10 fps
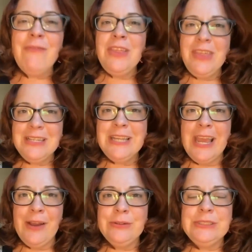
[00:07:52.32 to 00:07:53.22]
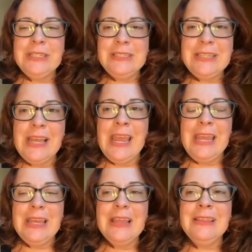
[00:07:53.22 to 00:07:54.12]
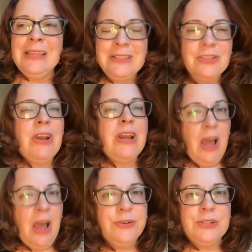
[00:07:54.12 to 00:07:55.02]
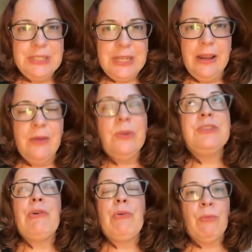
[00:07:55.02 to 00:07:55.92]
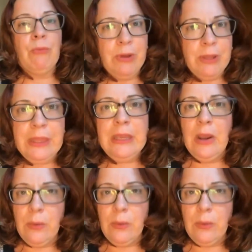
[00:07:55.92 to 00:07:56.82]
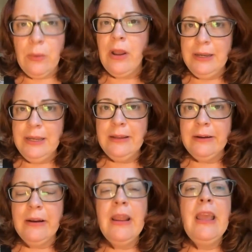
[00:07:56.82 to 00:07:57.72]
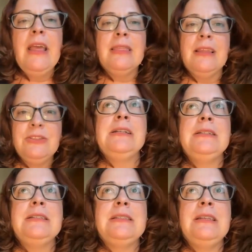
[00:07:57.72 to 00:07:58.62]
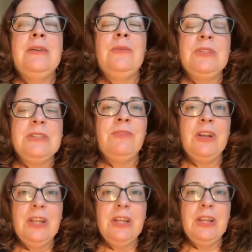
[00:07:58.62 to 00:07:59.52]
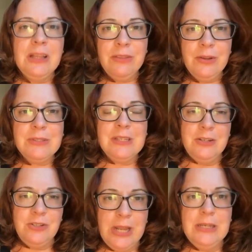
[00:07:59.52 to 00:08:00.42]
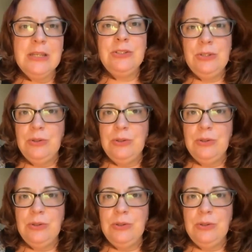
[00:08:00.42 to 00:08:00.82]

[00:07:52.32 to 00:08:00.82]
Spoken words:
everything down to say, let's try to understand what's really going on here, because it was very clear there was an agenda